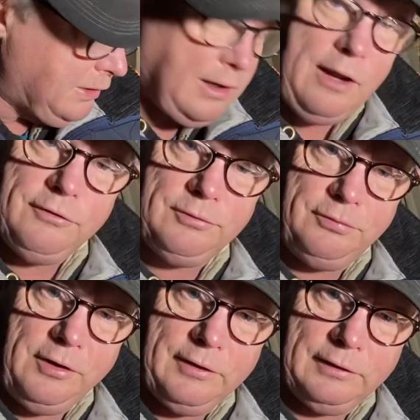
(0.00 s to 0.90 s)
got to have some
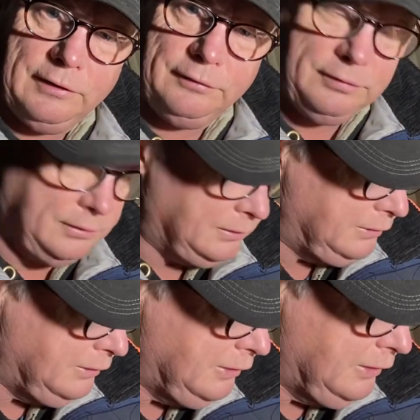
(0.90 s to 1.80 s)
fun in life.
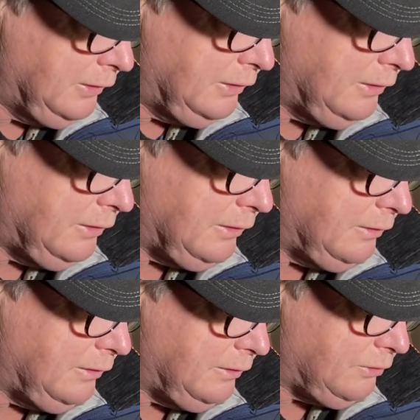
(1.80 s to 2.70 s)

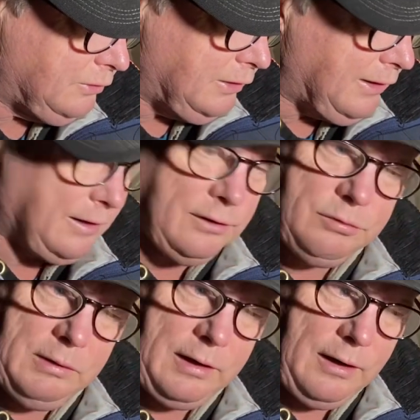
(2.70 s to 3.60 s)
So I think this
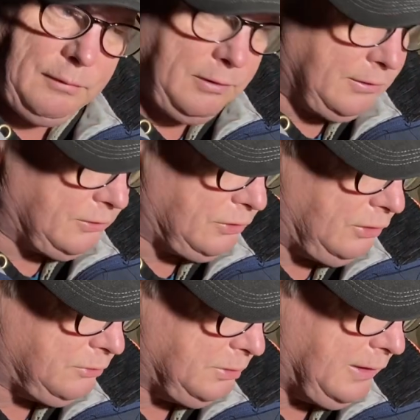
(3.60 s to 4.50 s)
weekend we're going to
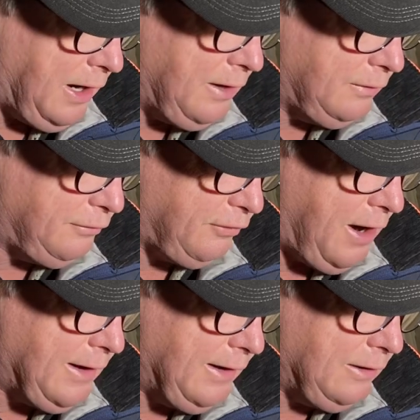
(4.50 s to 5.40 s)
Salt Spring Island.
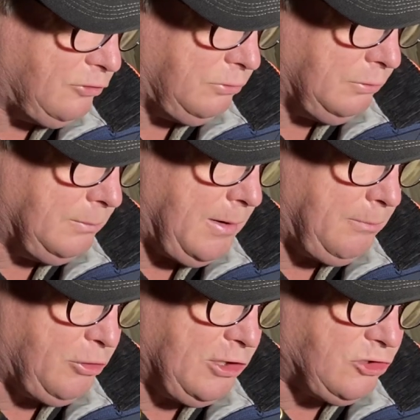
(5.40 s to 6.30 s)
Friday is
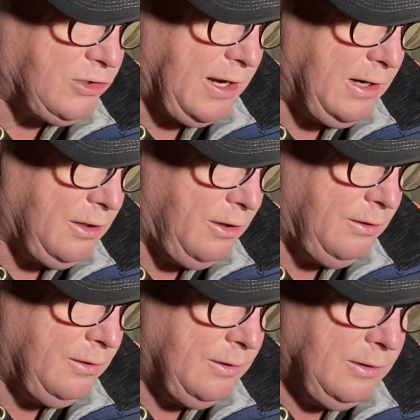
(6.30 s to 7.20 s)
Remembrance Day
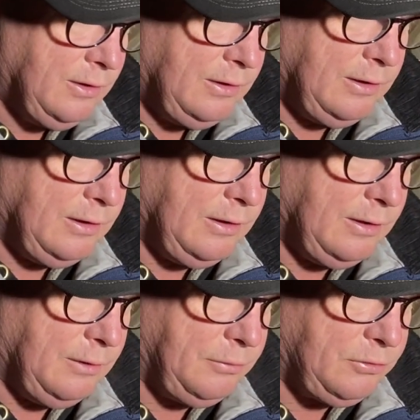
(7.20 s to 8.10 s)
here.
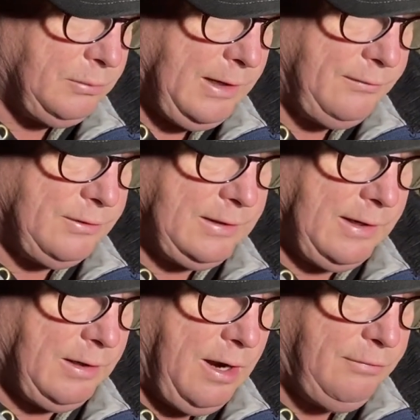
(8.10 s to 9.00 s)
So we have the
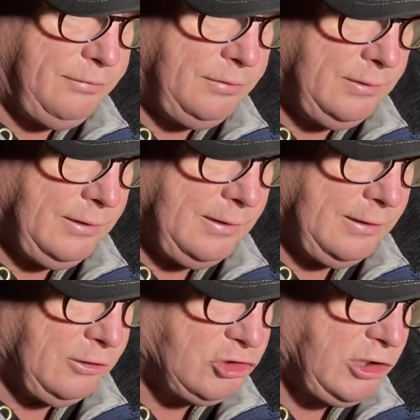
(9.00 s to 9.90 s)
day off, and
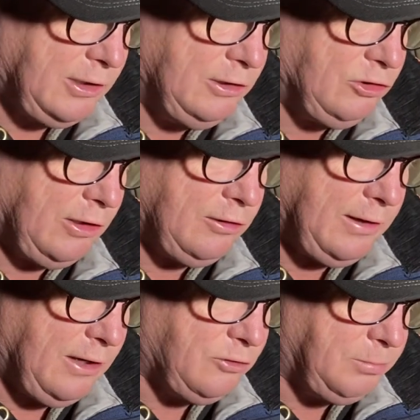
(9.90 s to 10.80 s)
it's Shelly's and her
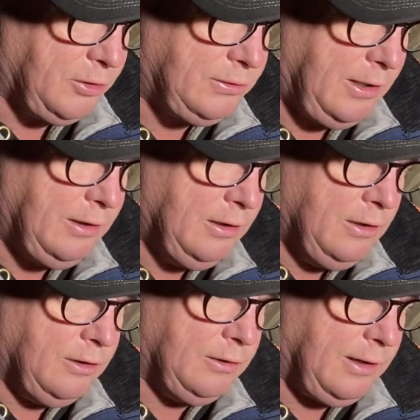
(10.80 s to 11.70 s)
dad's birthday,
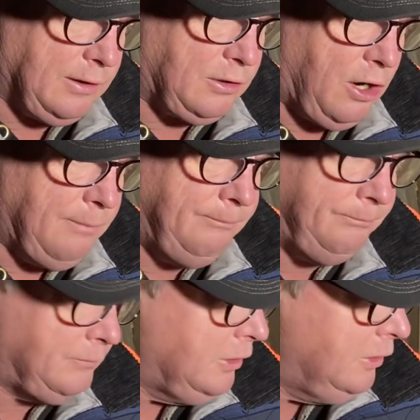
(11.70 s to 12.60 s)
her dad Tom.
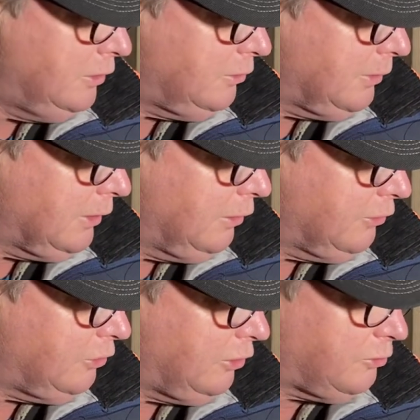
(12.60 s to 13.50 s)
So we're going to go to
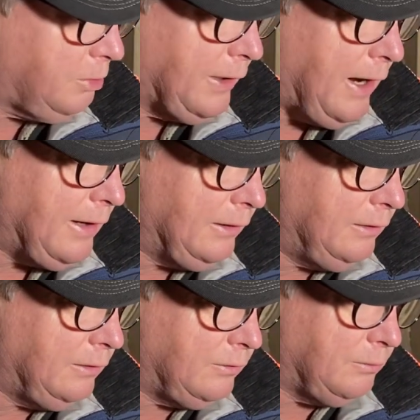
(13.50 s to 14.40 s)
Salt Spring
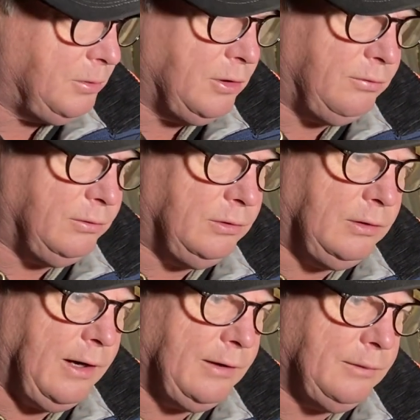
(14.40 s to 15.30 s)
Island. It's a beautiful
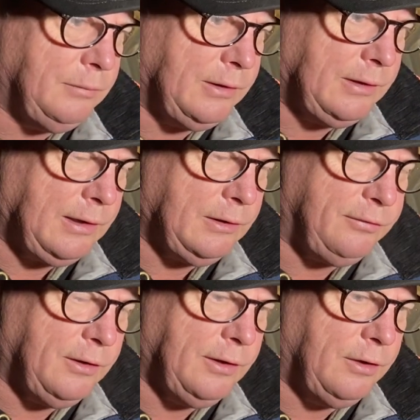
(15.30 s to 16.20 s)
island. We can take a
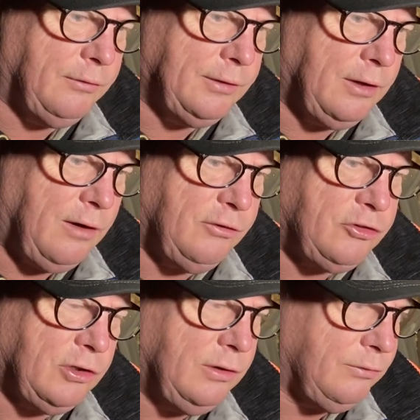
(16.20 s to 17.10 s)
ferry over there,
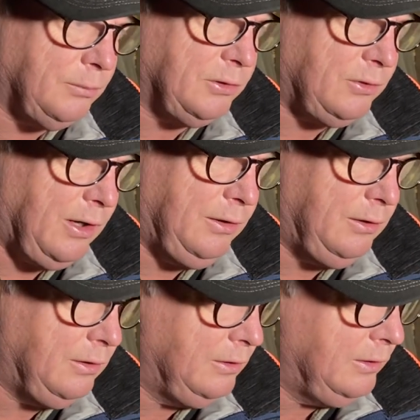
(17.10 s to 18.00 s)
obviously, from this island.
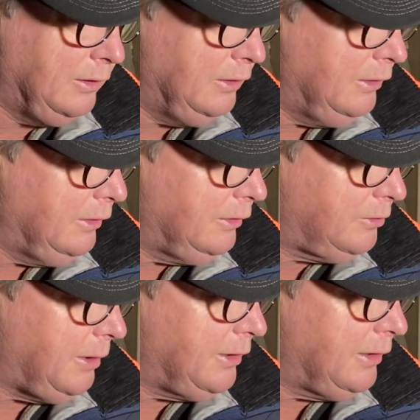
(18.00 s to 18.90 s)

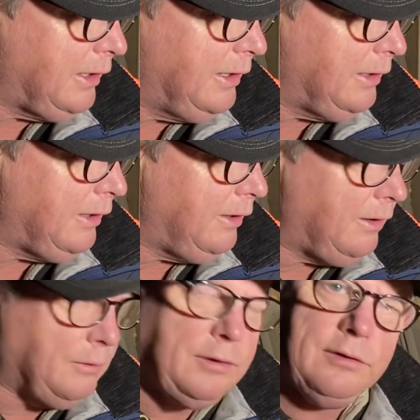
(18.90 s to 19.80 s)
Spend the day
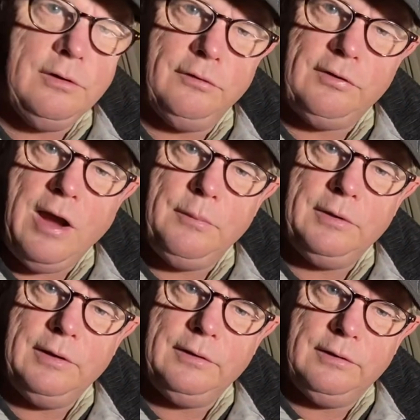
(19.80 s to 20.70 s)
there with her
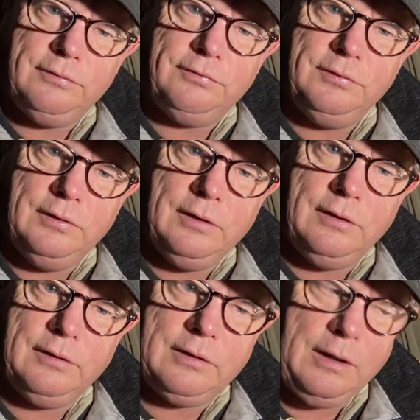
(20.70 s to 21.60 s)
family and
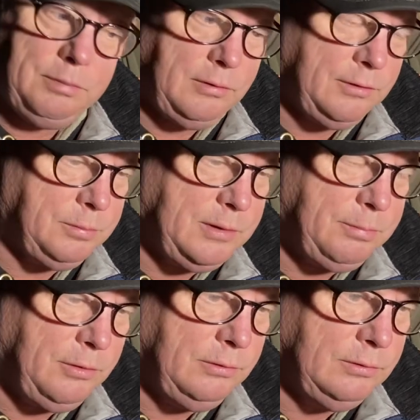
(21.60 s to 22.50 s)
a couple other
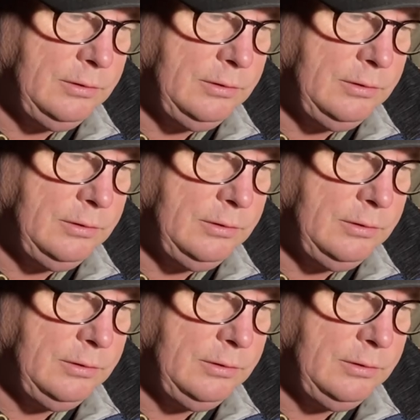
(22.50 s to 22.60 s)
people.